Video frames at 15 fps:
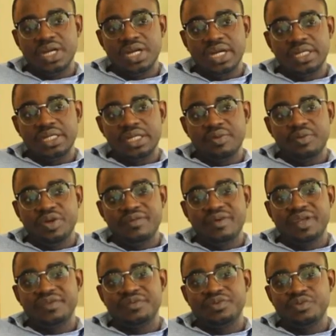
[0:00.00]
And then we have
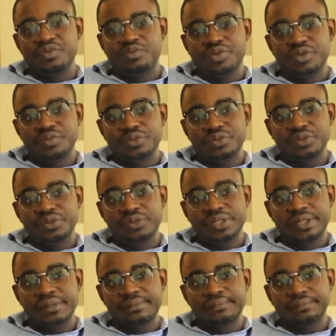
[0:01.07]
had a few
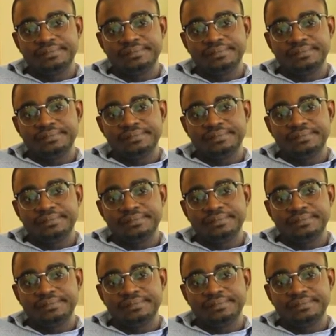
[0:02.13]
people